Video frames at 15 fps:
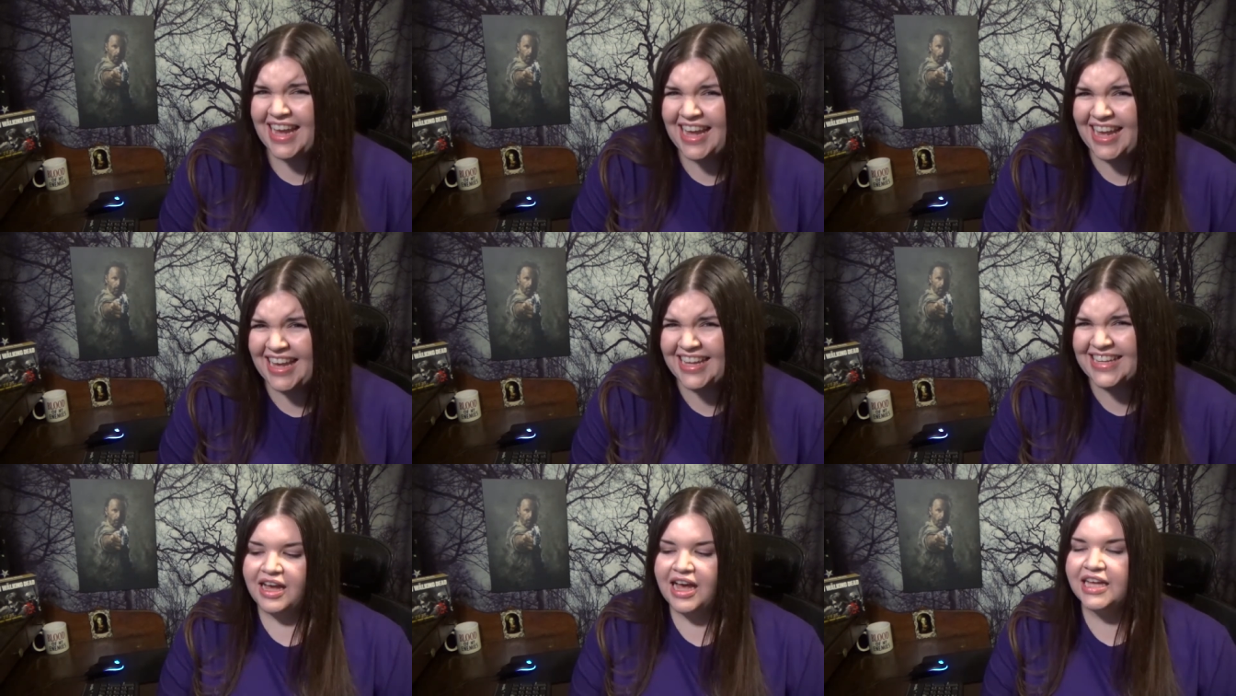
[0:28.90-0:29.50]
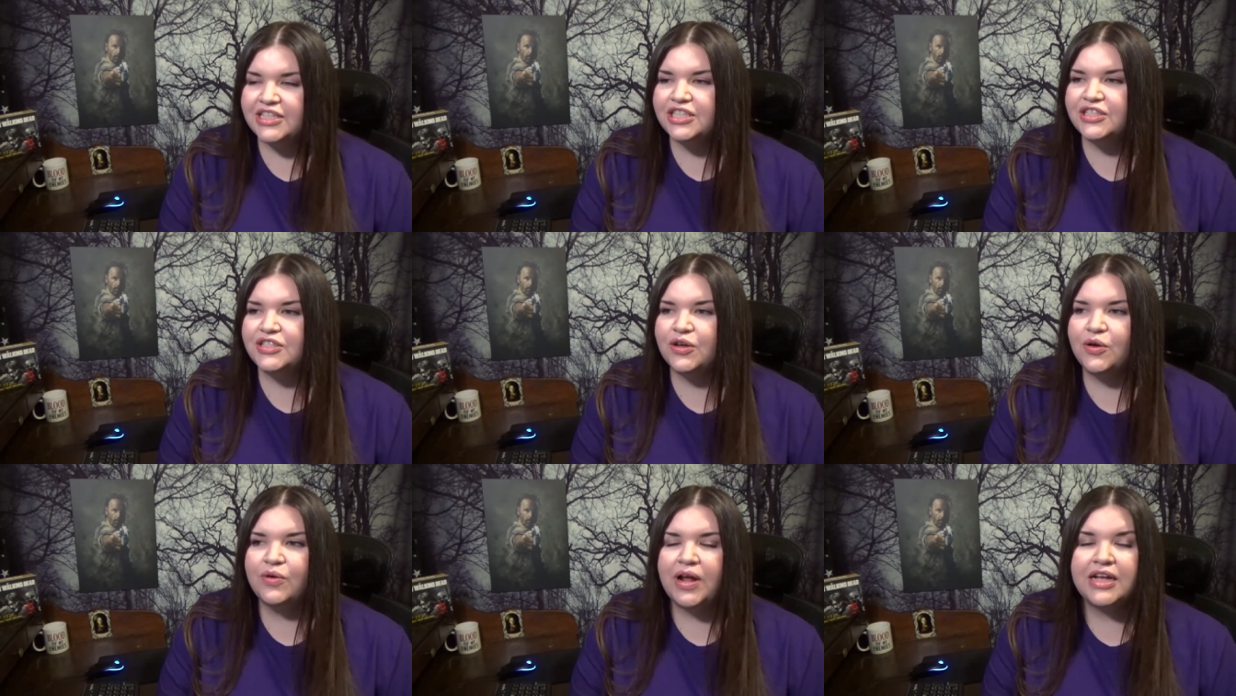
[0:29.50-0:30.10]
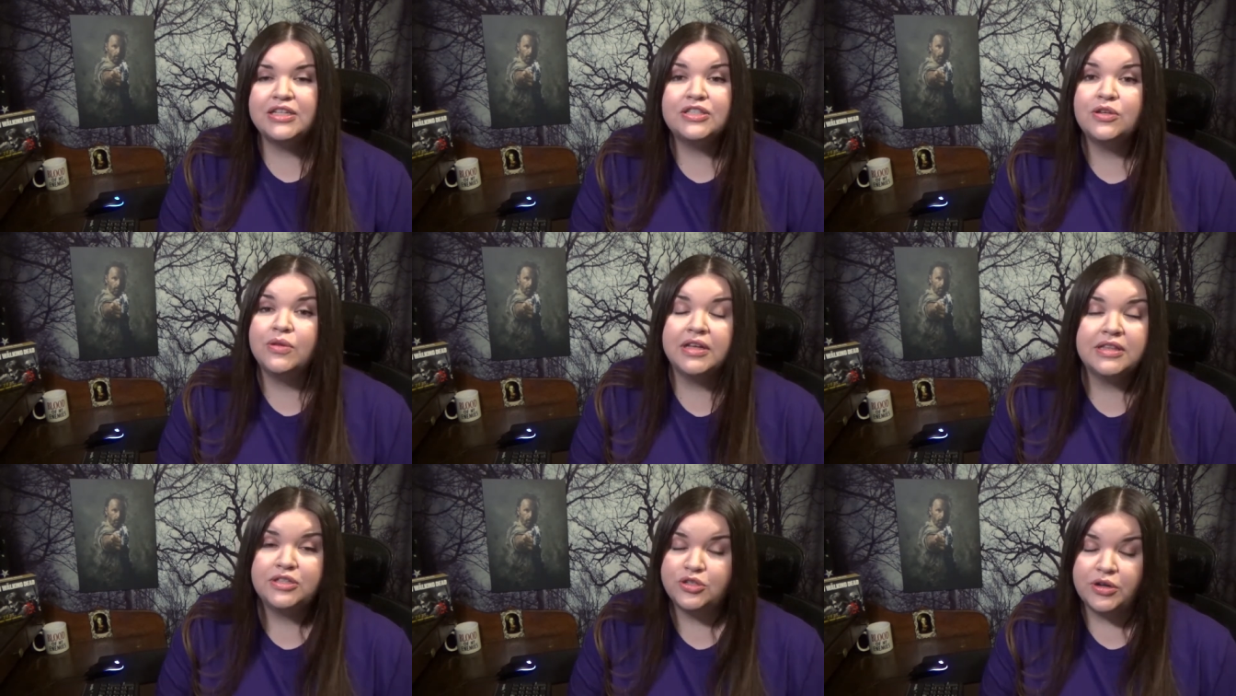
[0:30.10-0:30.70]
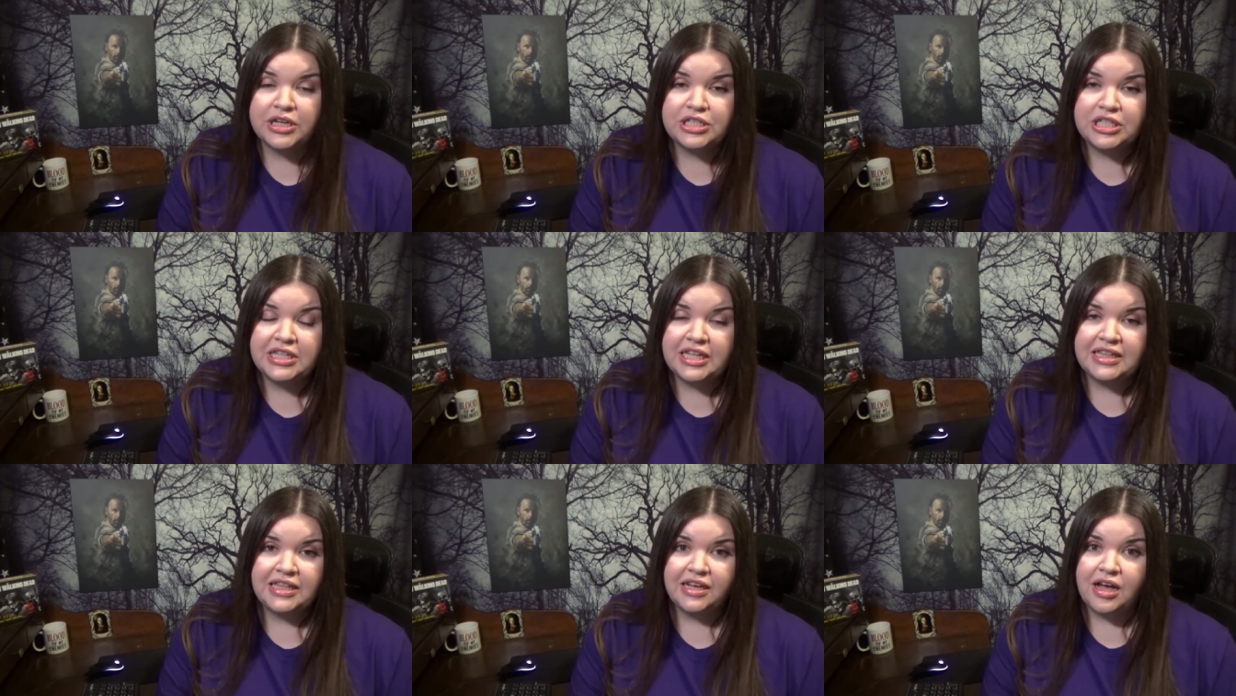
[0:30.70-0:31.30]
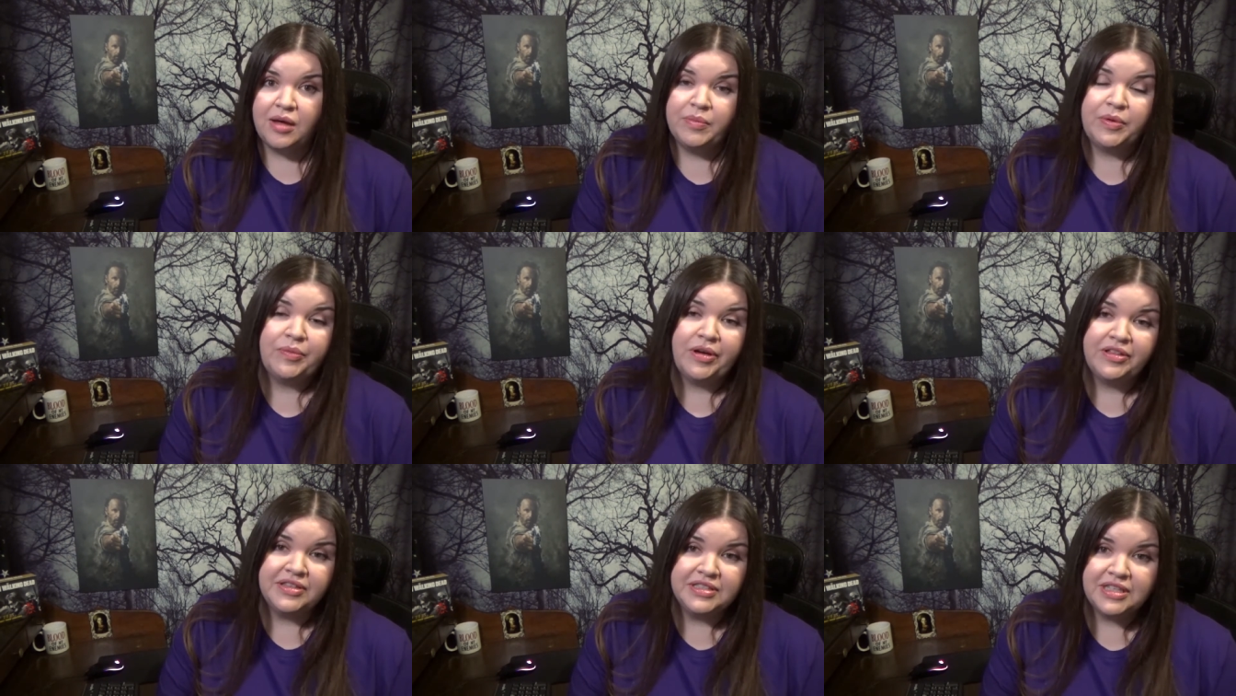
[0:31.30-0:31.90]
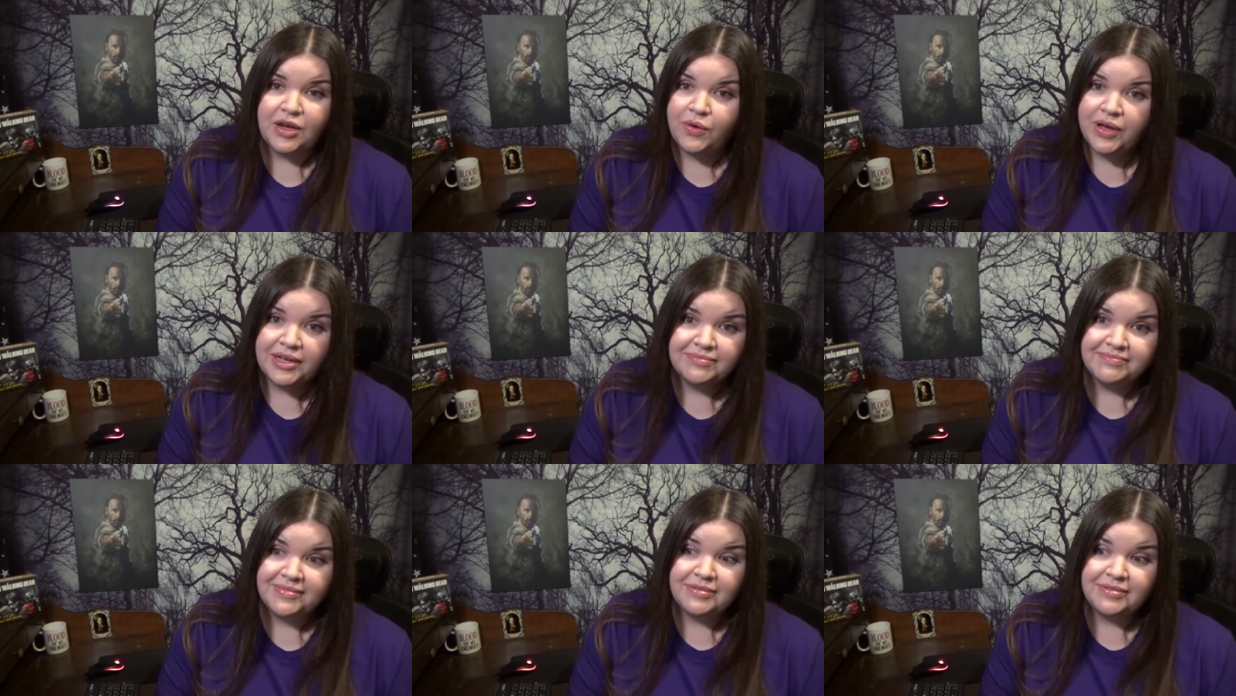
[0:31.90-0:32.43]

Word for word: Dead. I just don't. I just don't like the direction that the Commonwealth is going.